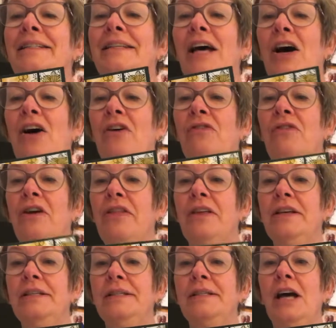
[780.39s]
So
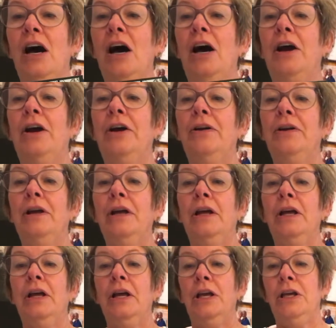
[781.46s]
for this card,
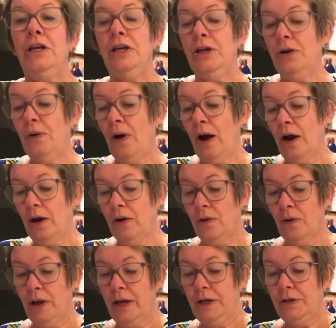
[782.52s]
you
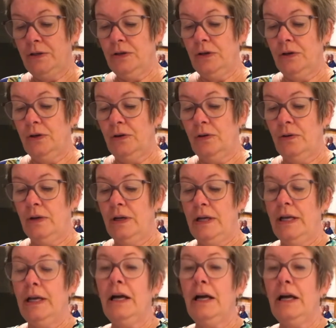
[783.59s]
are going to